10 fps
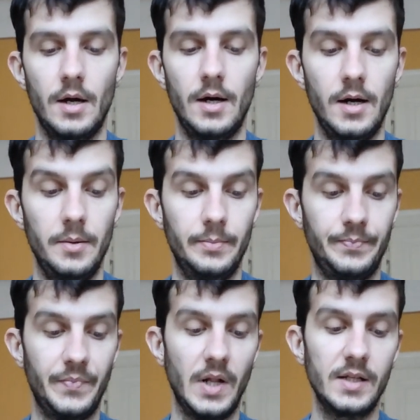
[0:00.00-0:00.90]

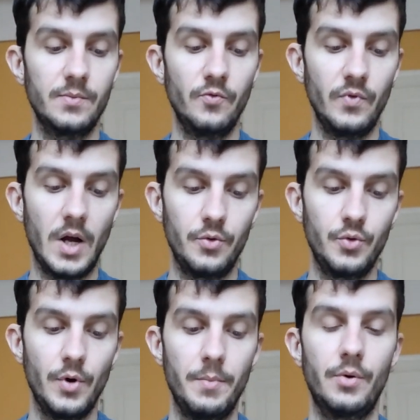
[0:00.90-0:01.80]
Let's move now
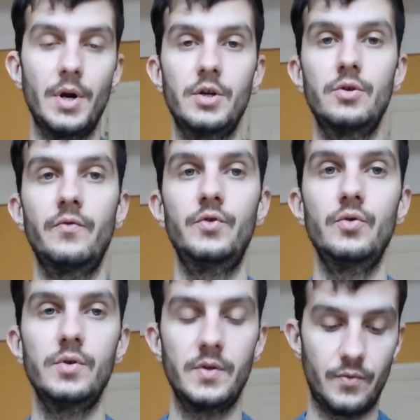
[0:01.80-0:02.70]
to immigration of
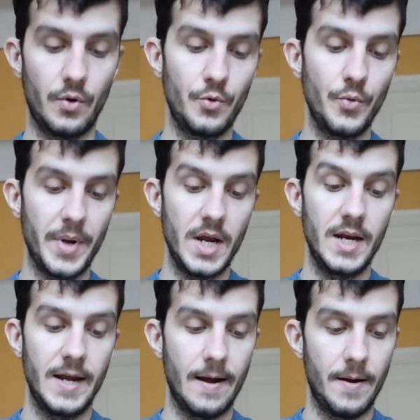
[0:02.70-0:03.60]
Jews from
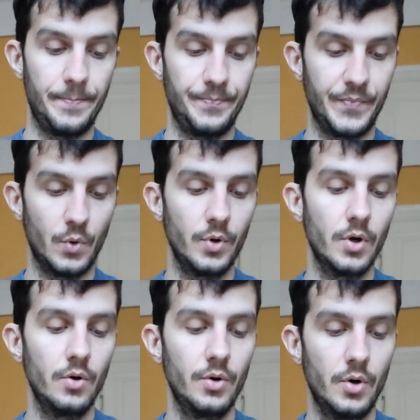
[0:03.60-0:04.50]
Romania. We
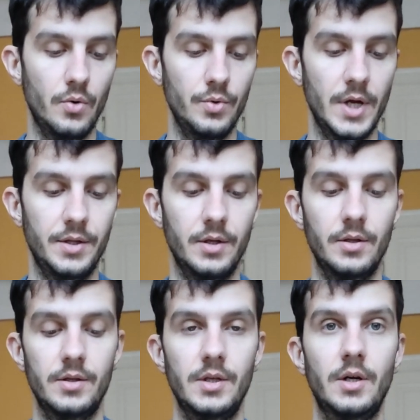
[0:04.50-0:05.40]
all know that
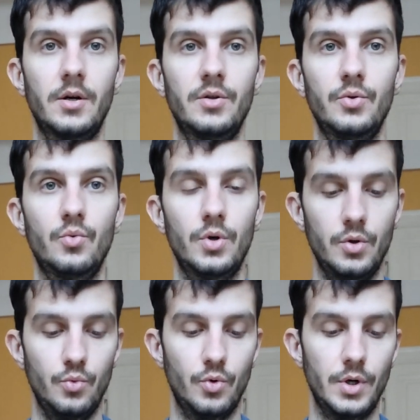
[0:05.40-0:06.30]
in the Second
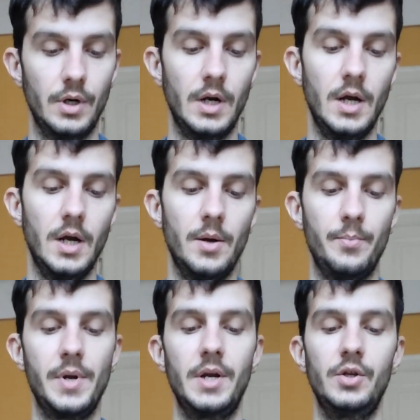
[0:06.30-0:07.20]
World War,
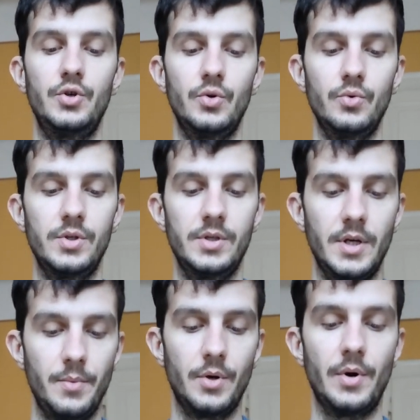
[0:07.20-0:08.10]
many
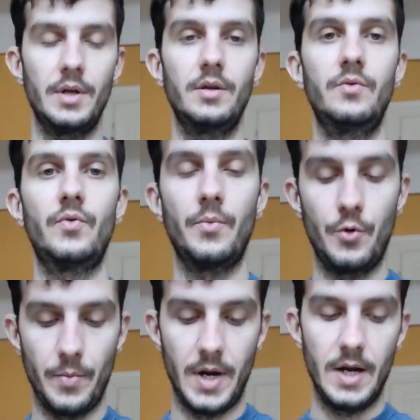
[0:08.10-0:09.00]
Jews emigrated from
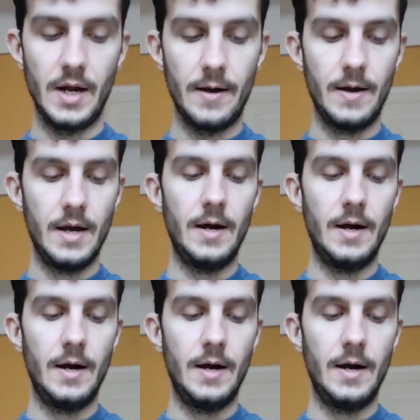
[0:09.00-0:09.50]
Romania.